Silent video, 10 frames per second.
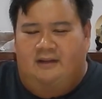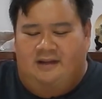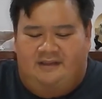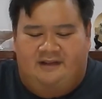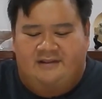
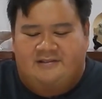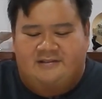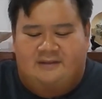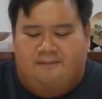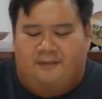I think this
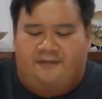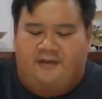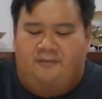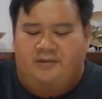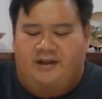is the
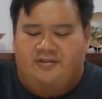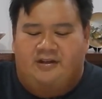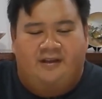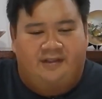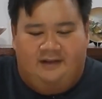perfect
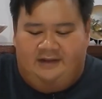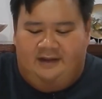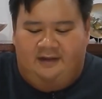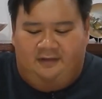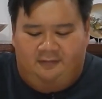combination. I think
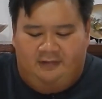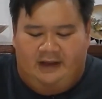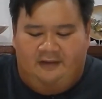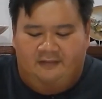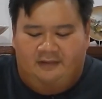
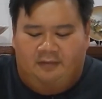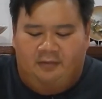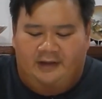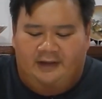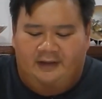the
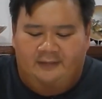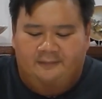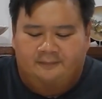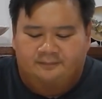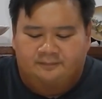
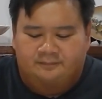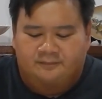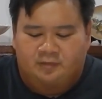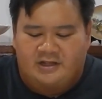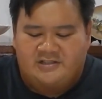winning
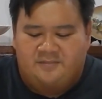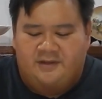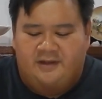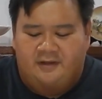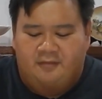
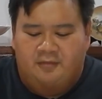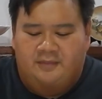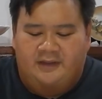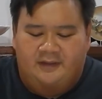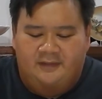recipe here would
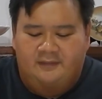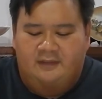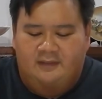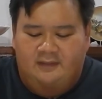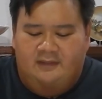be
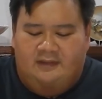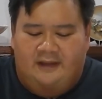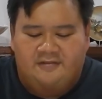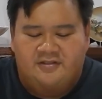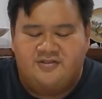
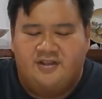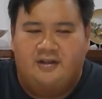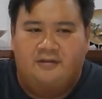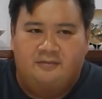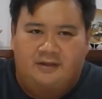KFC
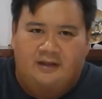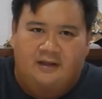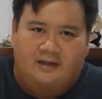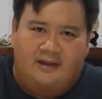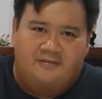chicken with
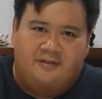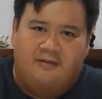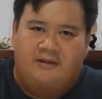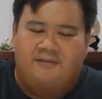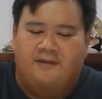the KFC
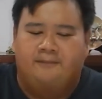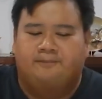gravy.